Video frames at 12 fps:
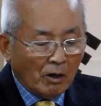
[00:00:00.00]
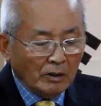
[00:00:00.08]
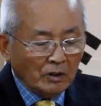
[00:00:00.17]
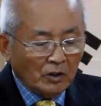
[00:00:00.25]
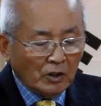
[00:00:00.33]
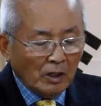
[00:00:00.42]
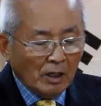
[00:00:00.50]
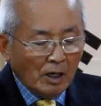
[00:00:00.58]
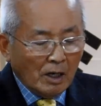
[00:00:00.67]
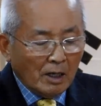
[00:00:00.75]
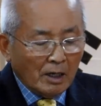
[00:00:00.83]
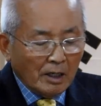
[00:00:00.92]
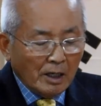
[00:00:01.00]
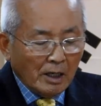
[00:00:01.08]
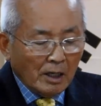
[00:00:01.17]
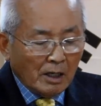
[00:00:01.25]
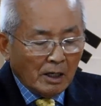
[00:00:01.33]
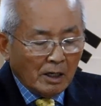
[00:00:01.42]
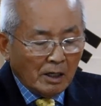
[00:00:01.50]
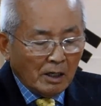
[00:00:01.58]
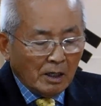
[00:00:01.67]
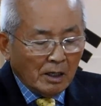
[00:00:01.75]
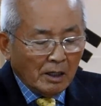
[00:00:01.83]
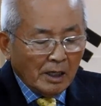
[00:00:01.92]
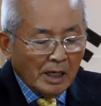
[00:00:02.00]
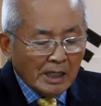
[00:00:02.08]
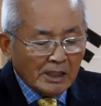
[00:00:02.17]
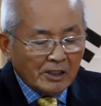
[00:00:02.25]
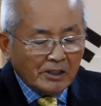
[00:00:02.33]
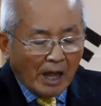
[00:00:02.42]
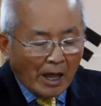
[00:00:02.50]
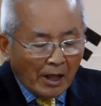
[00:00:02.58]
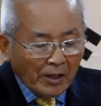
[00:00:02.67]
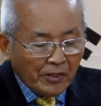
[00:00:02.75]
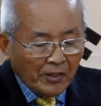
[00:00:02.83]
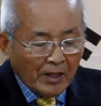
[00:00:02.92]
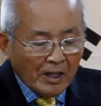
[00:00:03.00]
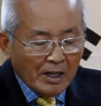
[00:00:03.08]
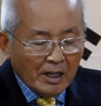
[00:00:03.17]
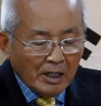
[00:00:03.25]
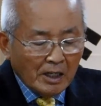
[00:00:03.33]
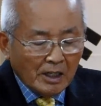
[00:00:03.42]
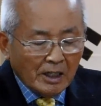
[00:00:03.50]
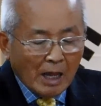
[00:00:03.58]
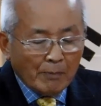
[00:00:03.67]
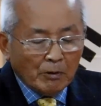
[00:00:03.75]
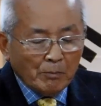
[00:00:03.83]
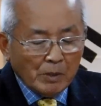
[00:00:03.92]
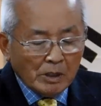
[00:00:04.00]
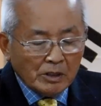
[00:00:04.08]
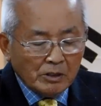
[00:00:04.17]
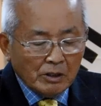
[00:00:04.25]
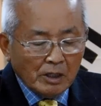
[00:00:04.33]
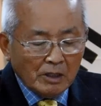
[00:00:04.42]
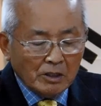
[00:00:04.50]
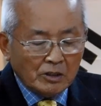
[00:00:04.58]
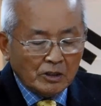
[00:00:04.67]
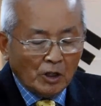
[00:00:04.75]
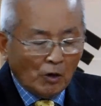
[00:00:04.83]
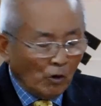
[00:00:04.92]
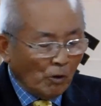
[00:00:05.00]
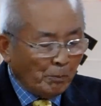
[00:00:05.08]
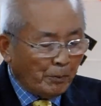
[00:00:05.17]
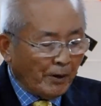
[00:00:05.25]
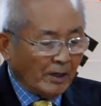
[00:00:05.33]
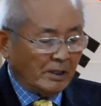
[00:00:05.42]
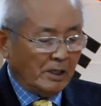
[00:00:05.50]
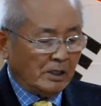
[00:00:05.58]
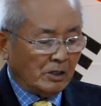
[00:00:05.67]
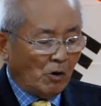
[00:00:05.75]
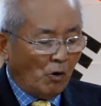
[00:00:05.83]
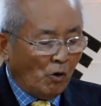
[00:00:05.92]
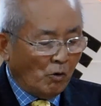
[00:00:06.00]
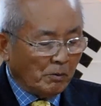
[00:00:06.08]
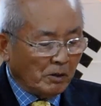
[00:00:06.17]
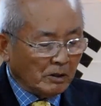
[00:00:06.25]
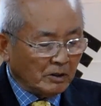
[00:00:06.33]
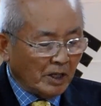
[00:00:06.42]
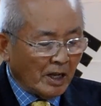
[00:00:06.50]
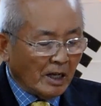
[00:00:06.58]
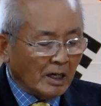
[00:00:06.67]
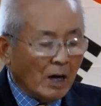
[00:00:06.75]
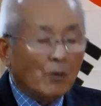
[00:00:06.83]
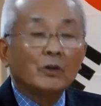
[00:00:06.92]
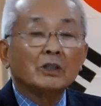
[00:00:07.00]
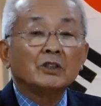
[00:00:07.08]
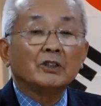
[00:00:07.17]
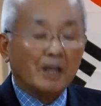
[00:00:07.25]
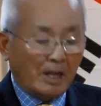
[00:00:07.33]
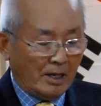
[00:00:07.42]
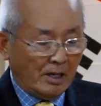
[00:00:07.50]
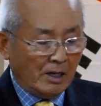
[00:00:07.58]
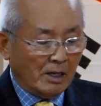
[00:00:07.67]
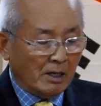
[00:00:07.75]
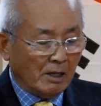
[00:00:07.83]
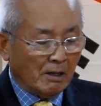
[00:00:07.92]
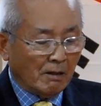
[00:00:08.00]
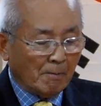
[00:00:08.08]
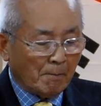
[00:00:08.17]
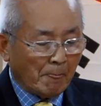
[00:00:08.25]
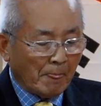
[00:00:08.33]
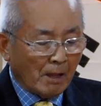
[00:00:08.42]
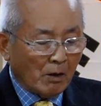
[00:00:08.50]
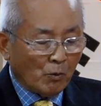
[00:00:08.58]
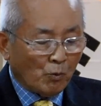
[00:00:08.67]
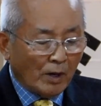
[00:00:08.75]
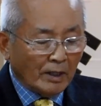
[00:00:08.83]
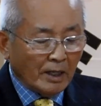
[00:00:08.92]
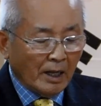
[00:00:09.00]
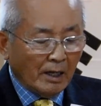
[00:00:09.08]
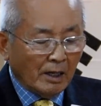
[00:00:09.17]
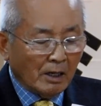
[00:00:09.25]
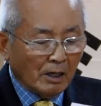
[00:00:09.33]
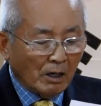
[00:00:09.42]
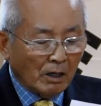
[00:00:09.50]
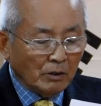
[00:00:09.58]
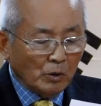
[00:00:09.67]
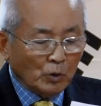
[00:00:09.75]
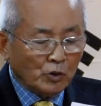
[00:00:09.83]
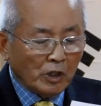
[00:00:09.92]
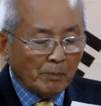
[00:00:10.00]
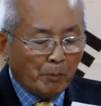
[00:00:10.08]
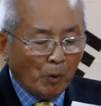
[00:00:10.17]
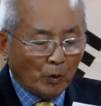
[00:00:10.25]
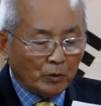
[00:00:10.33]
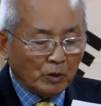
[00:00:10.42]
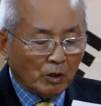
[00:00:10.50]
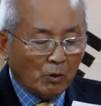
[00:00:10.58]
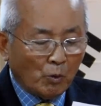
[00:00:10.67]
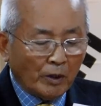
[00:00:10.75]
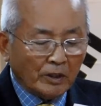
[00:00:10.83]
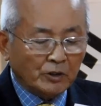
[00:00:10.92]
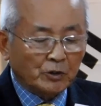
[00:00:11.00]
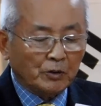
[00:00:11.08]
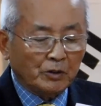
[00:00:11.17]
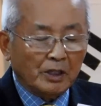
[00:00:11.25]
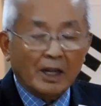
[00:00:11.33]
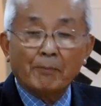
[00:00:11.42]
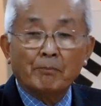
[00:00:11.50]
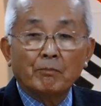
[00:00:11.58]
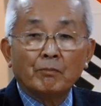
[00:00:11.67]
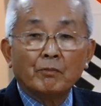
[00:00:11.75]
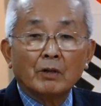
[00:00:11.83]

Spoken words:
Until his death, he never missed his cello practice, over 10 hours a day. One day, a news reporter questioned him.